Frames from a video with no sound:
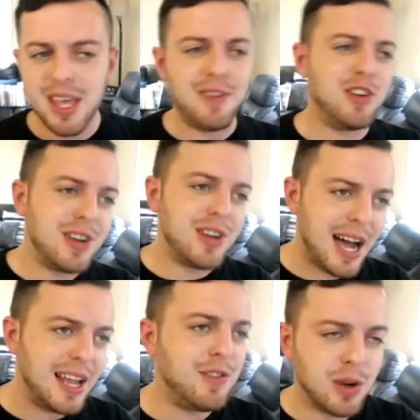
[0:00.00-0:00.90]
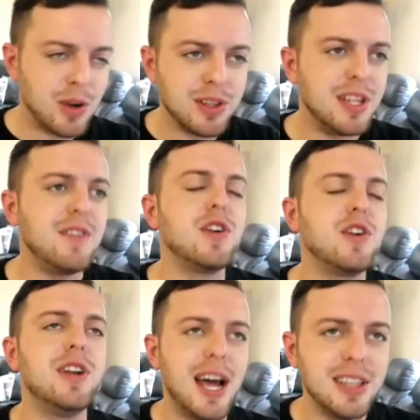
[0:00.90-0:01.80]
if you're not
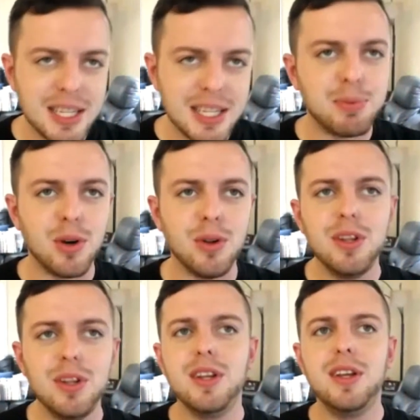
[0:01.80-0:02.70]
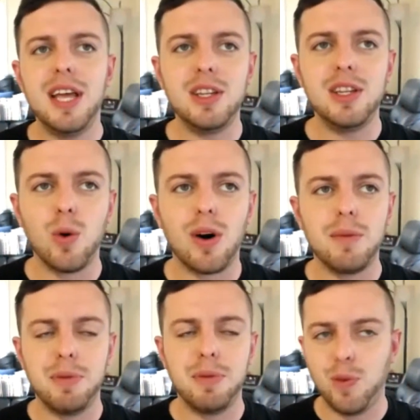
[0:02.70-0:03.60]
a liberal
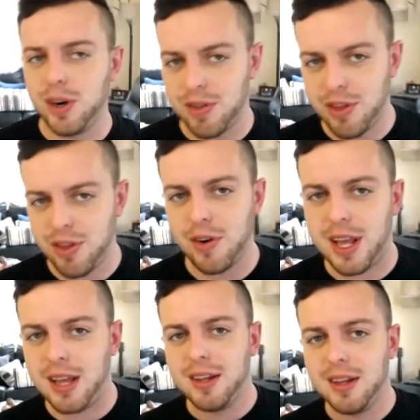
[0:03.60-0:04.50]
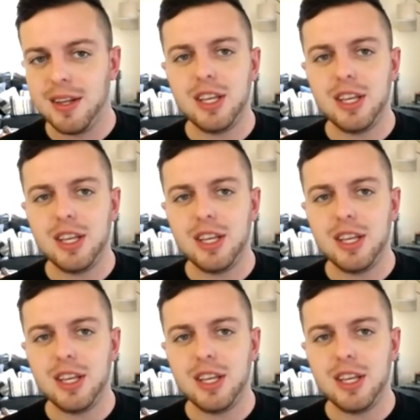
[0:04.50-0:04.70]
before you're 30,